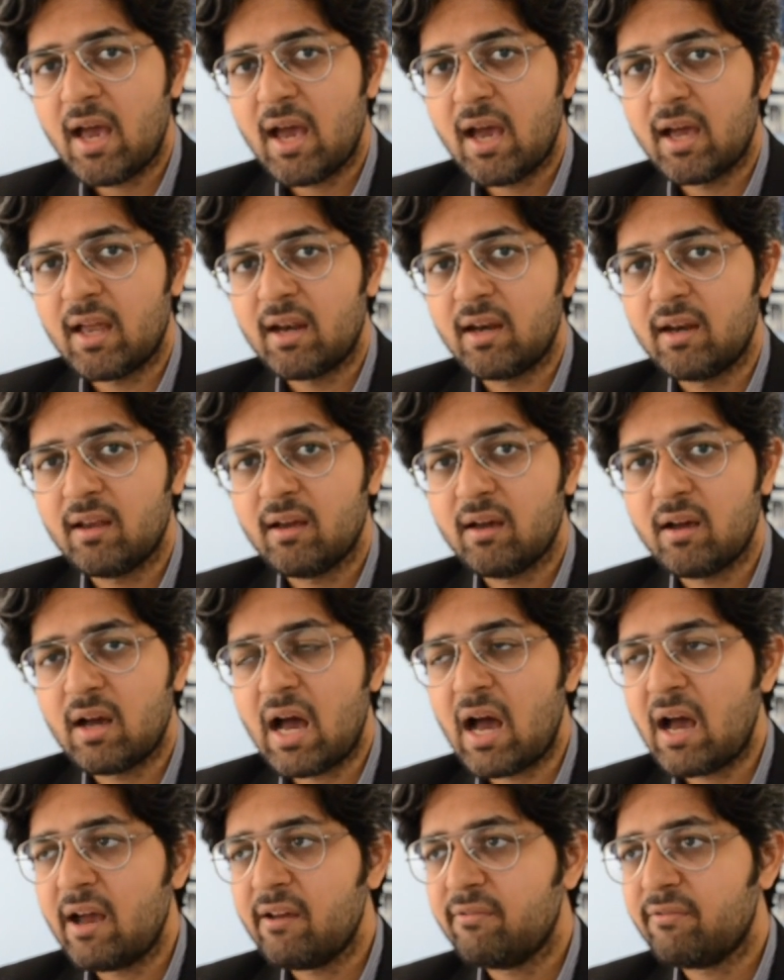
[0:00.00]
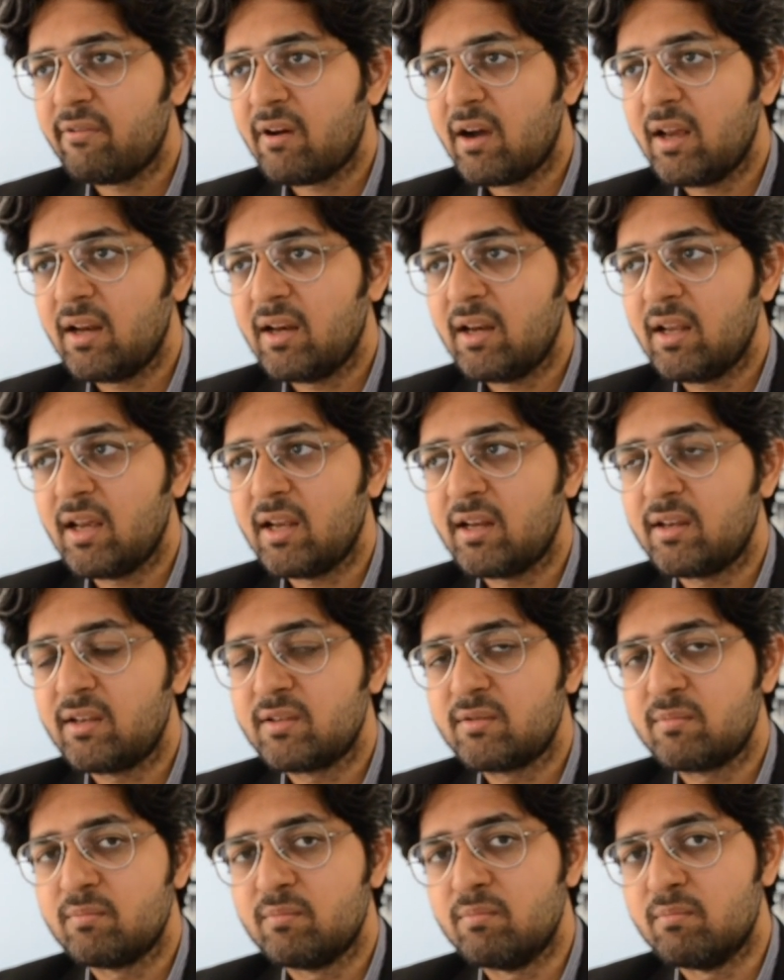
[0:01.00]
and I find
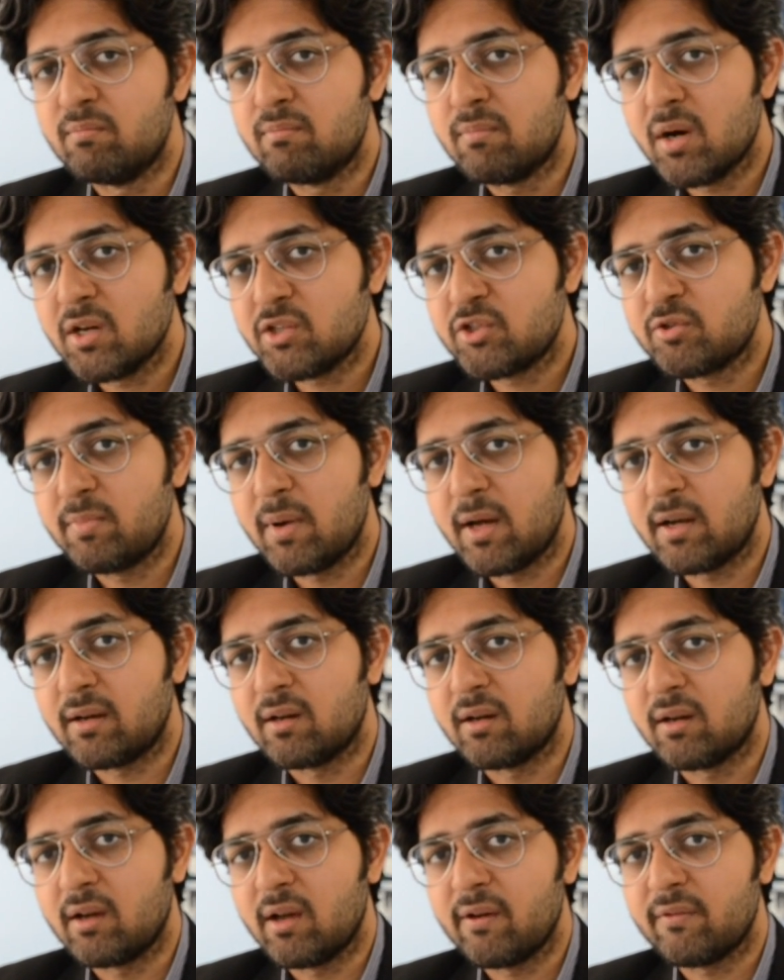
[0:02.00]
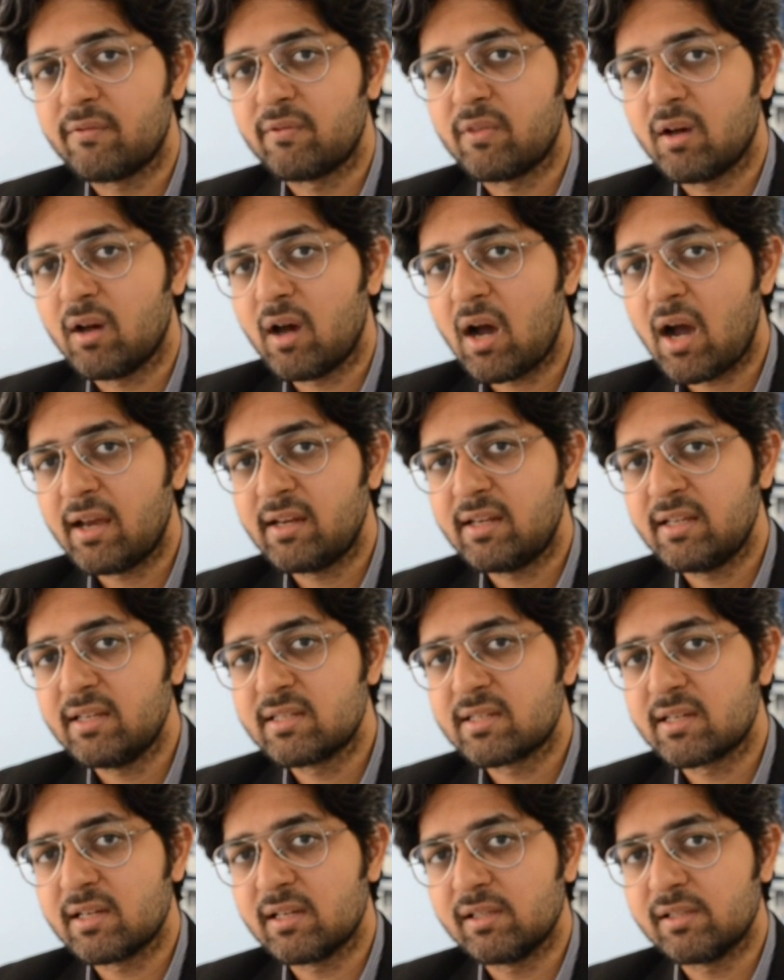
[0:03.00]
it much better if the
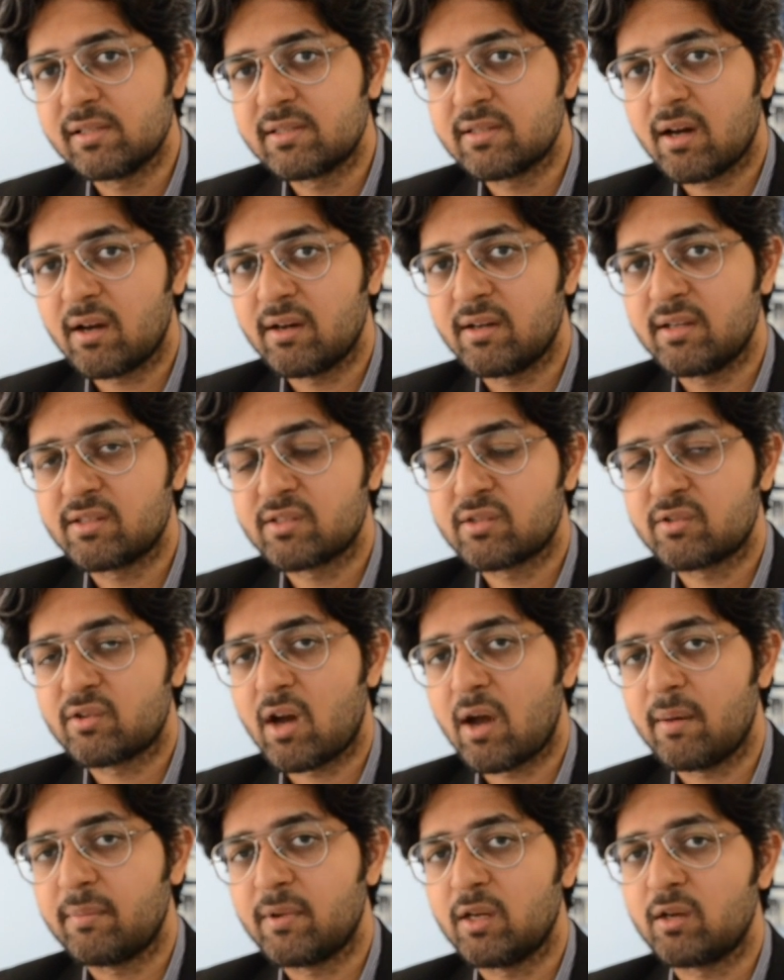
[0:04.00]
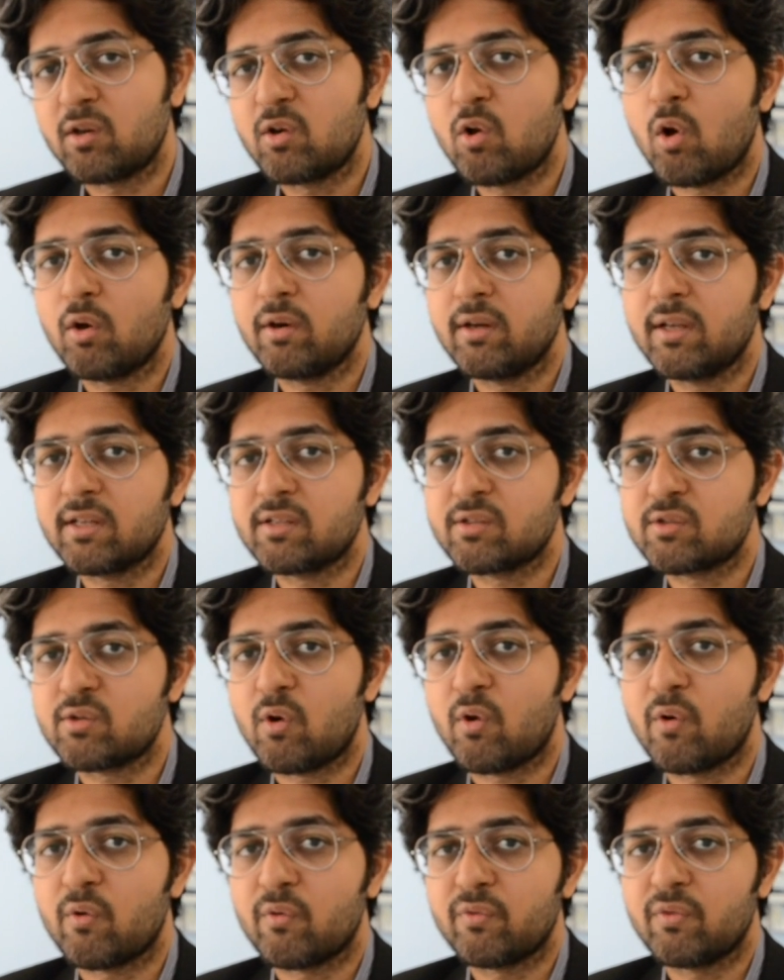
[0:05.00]
IT skills are described in
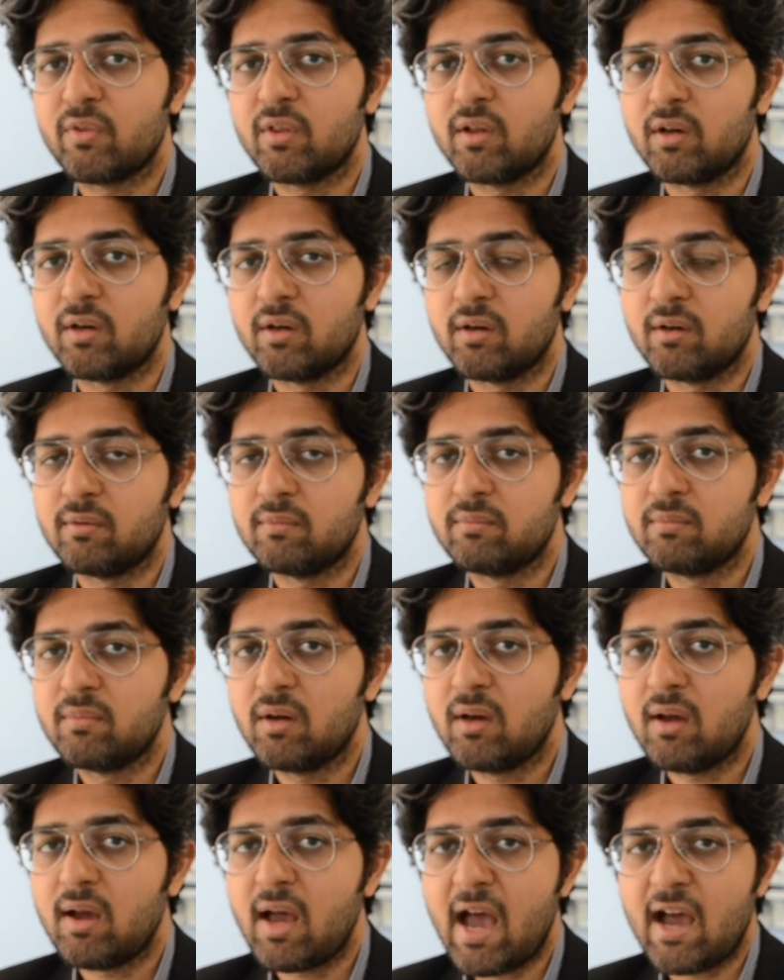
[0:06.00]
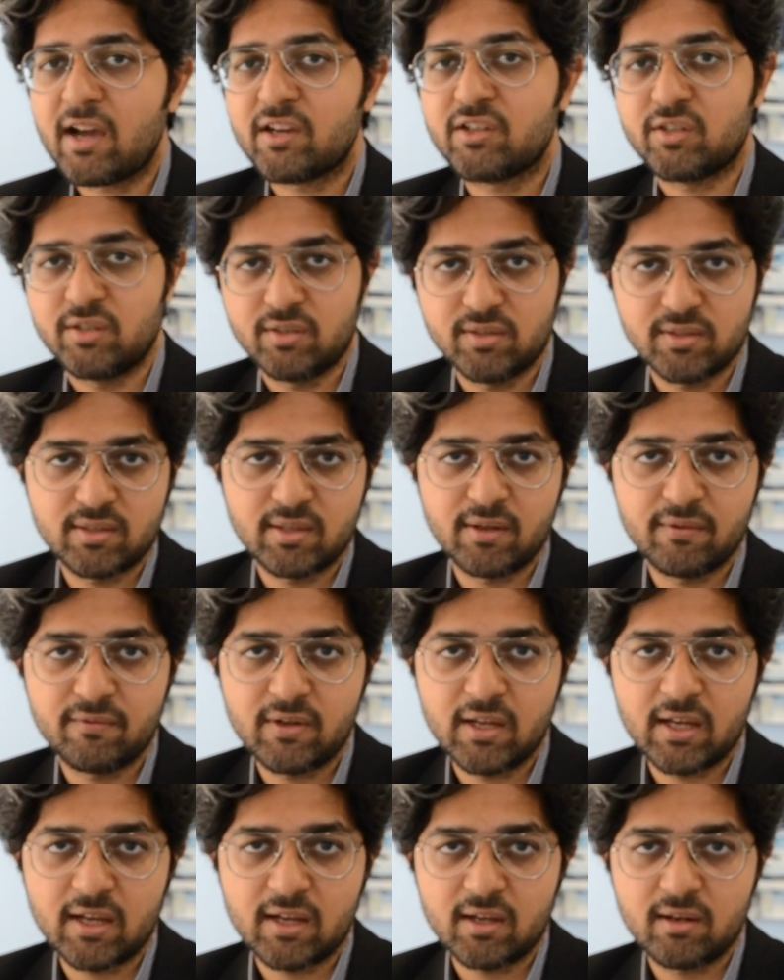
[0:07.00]
context of the actions
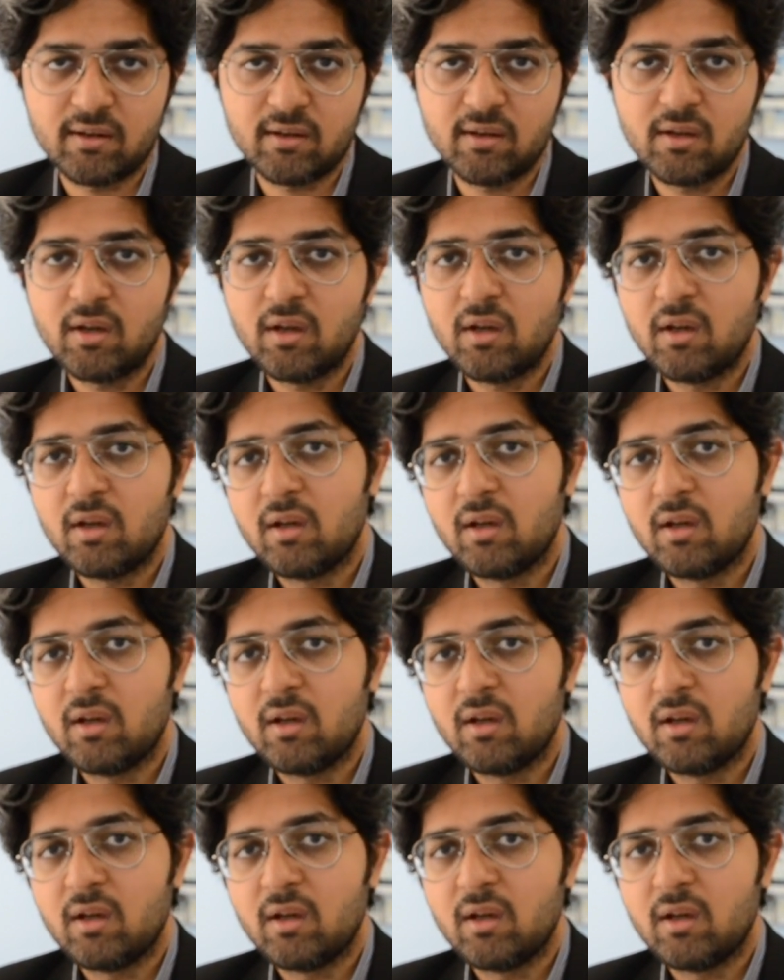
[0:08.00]
they've taken.